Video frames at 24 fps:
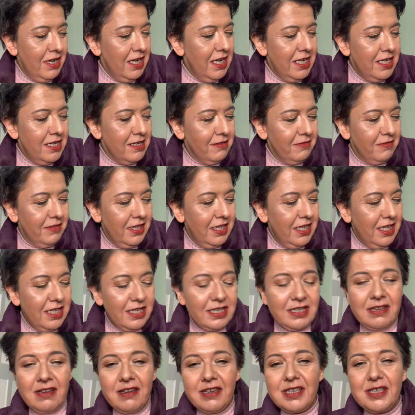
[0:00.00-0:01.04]
don't think it's
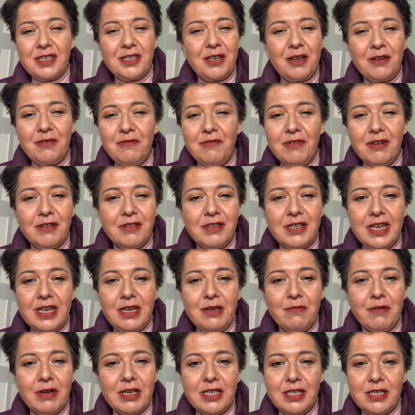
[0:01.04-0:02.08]
like Stoned Rose
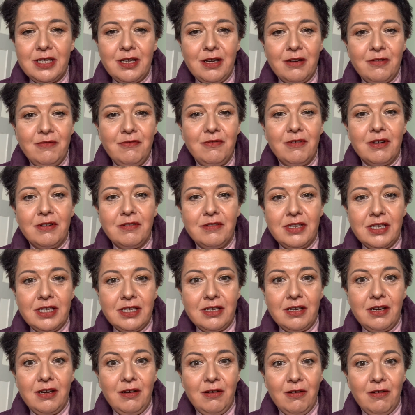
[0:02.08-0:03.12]
anyway. Stoned Rose is a
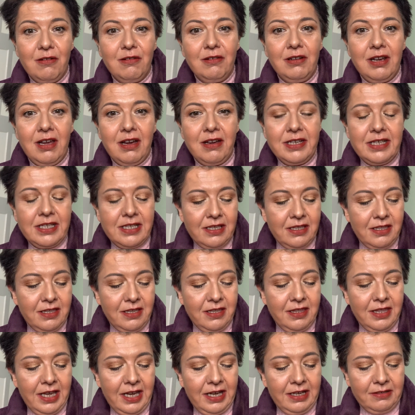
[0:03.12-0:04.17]
lot lighter than
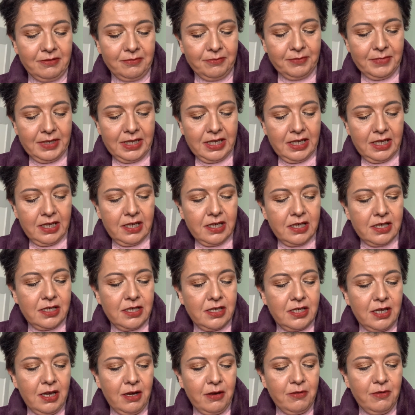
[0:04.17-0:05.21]
that.
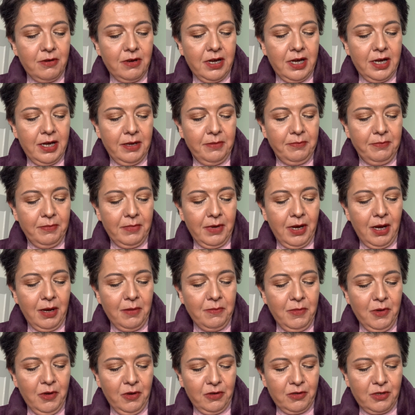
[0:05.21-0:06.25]
So I'm
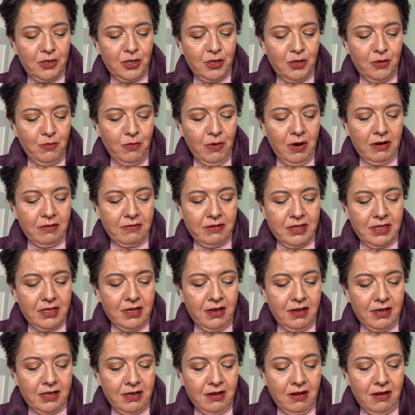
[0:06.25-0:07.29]
not too worried that
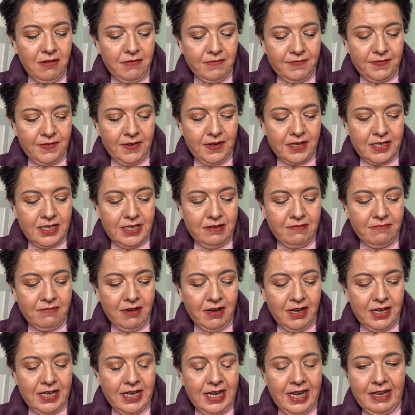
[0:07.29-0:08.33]
I can't find it
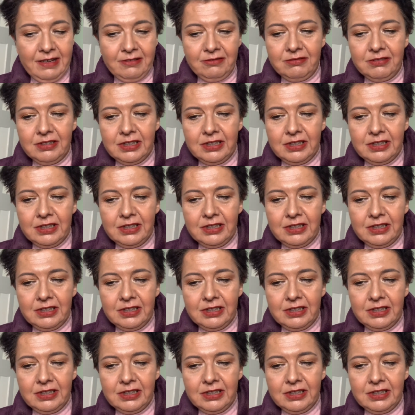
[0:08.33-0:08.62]
right now.